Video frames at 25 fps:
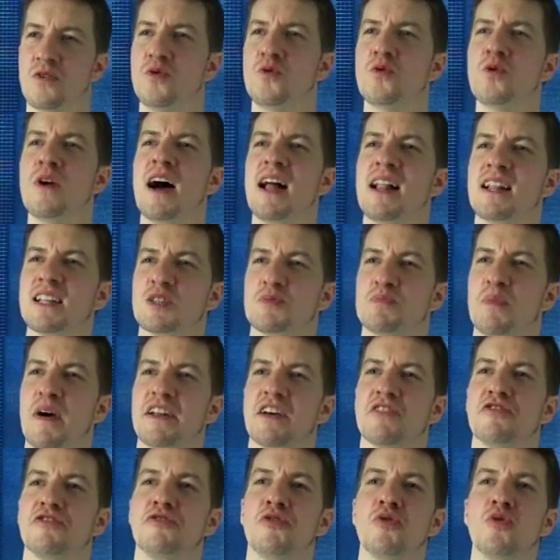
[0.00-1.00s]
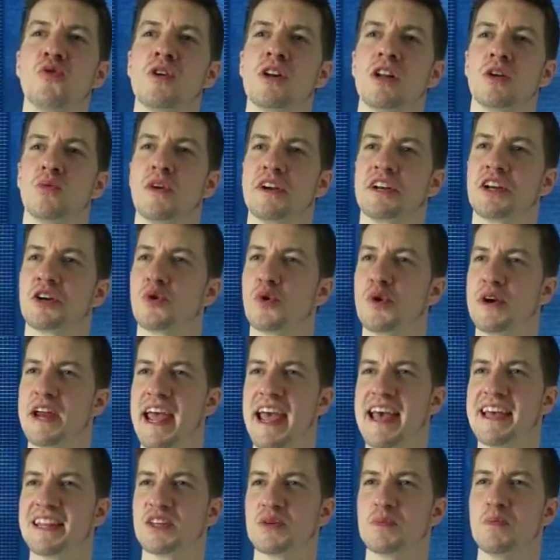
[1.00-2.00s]
Who else but a fool would
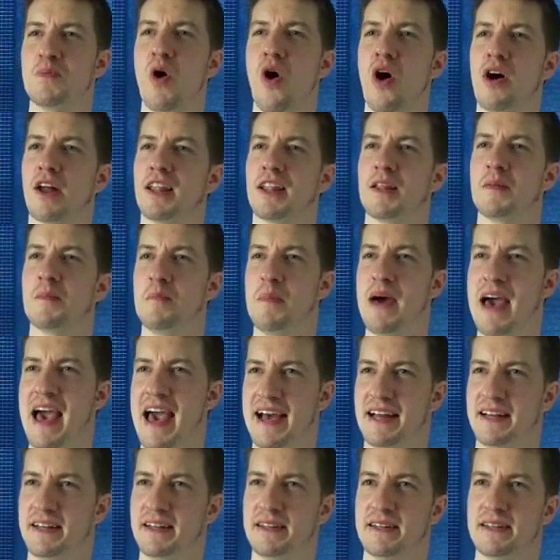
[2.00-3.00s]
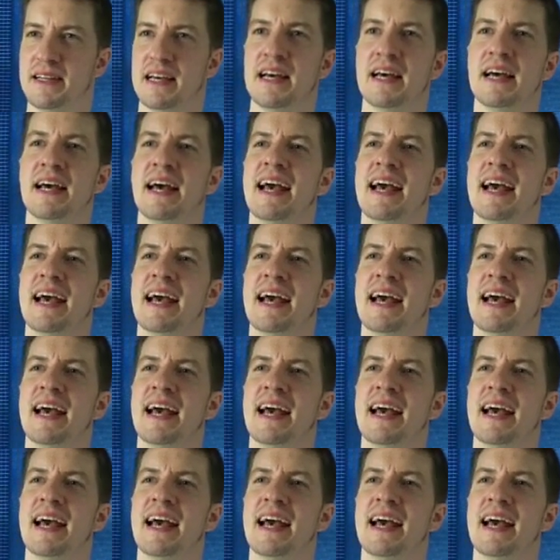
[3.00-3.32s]
create mortal men